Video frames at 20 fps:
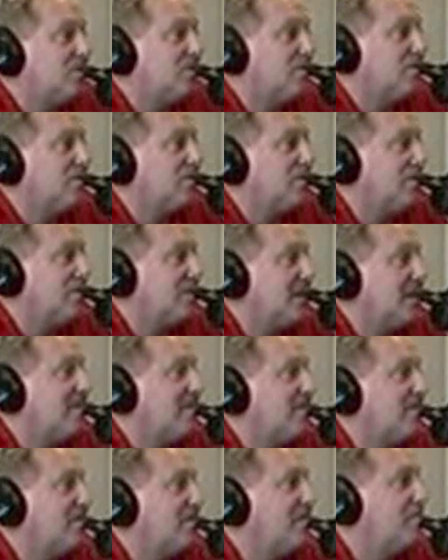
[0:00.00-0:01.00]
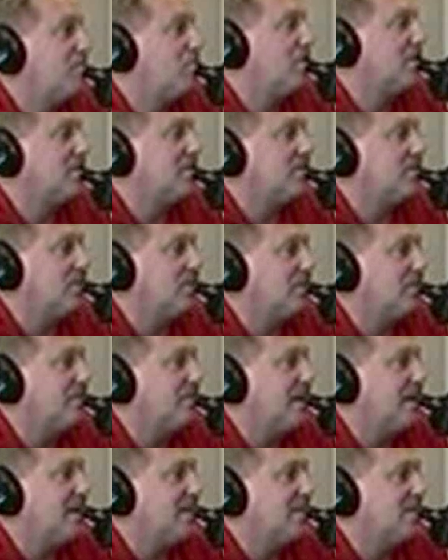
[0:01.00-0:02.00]
So it's gotten very brisk, very
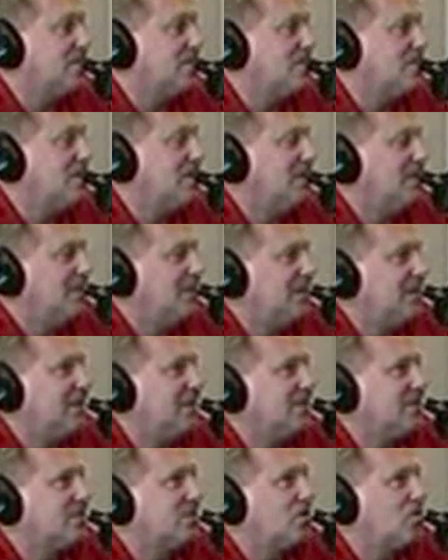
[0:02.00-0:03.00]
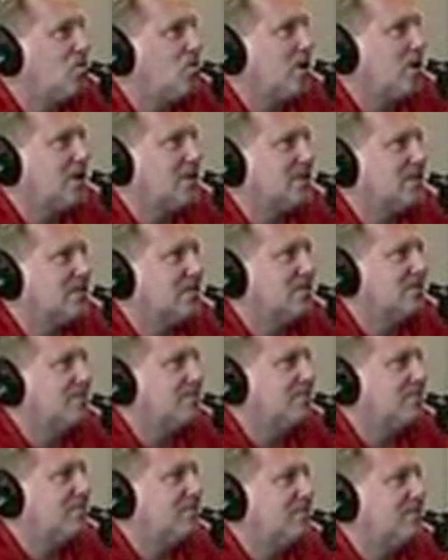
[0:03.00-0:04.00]
fast. So as quick as
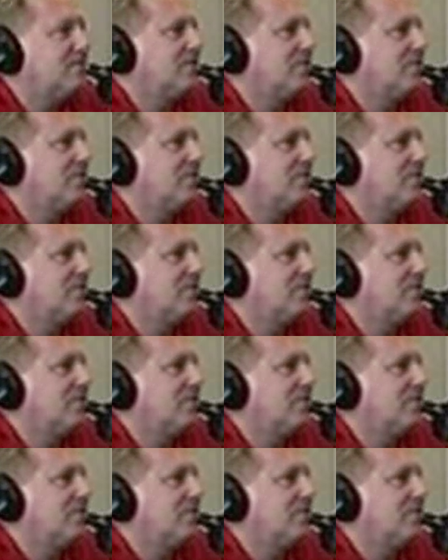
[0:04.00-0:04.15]
the